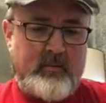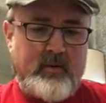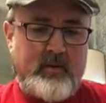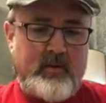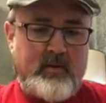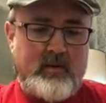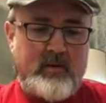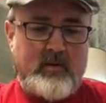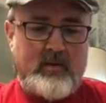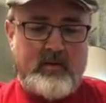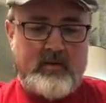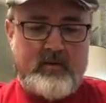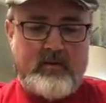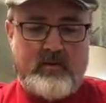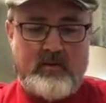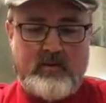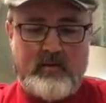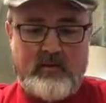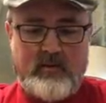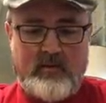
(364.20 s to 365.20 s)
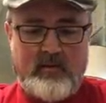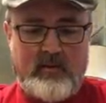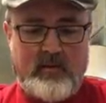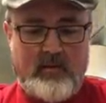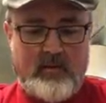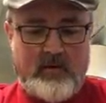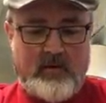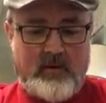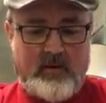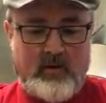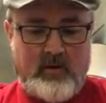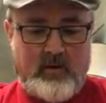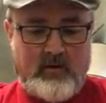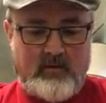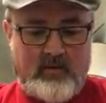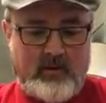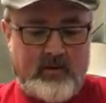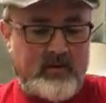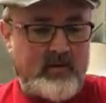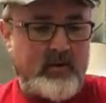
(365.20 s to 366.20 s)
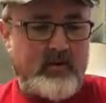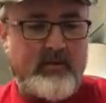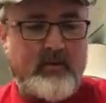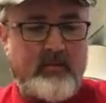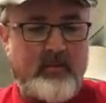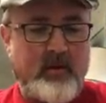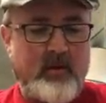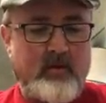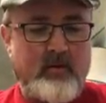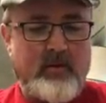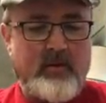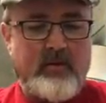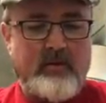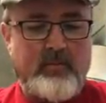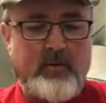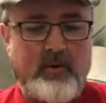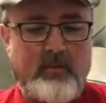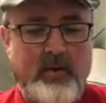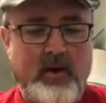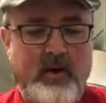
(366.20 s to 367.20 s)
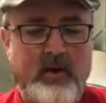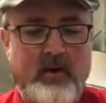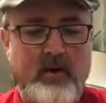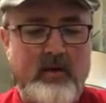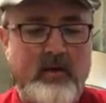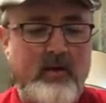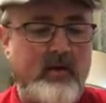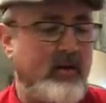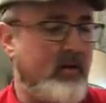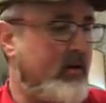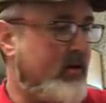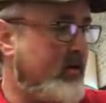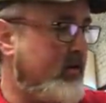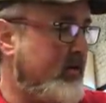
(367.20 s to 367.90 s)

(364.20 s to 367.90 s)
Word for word: because even the stuff I'm going to put back on here,